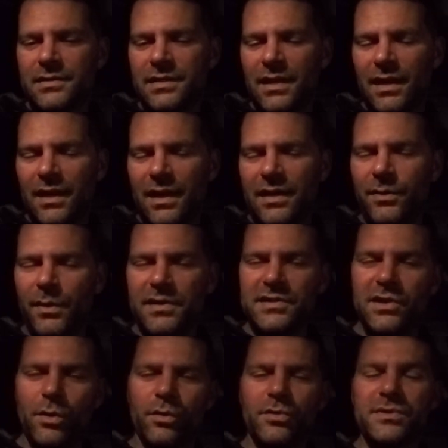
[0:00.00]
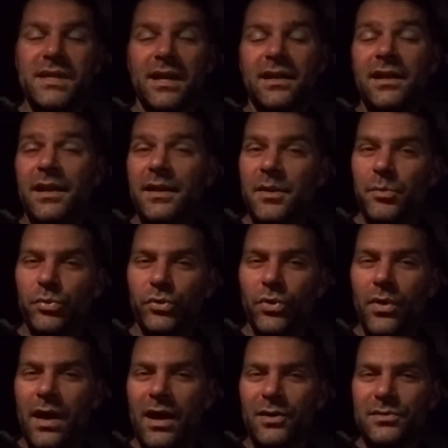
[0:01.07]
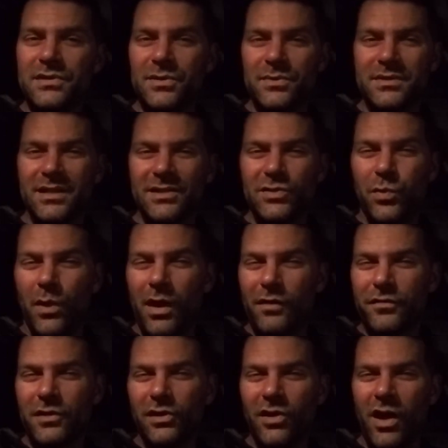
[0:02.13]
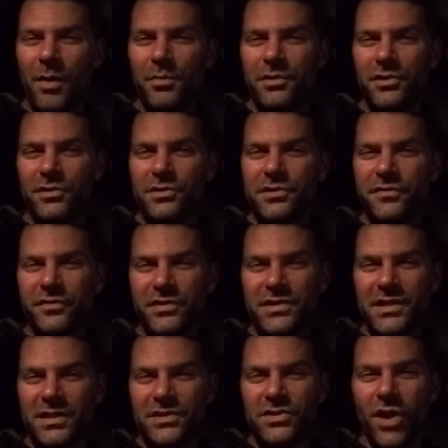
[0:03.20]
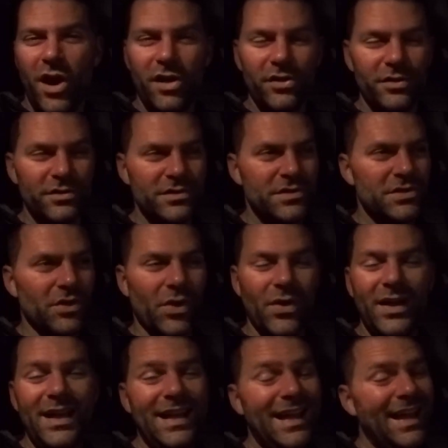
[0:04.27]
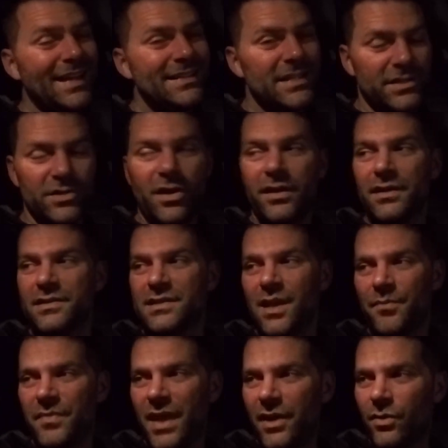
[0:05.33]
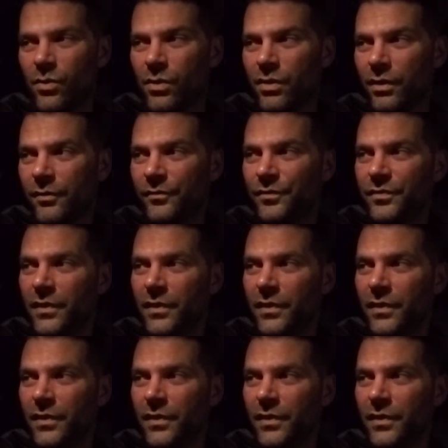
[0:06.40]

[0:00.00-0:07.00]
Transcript: anyways, the order was at Canadian Brew House. It was like 12 kilometers for $6, so did not accept that order.